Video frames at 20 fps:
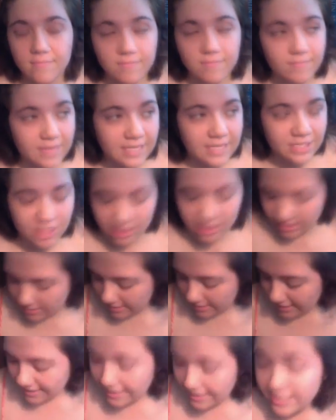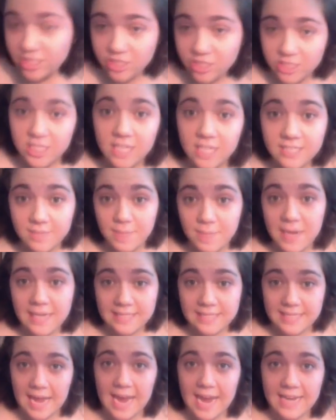it just doesn't make
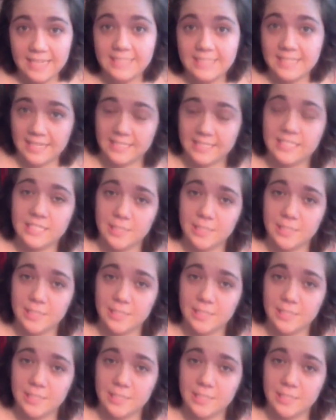any sense to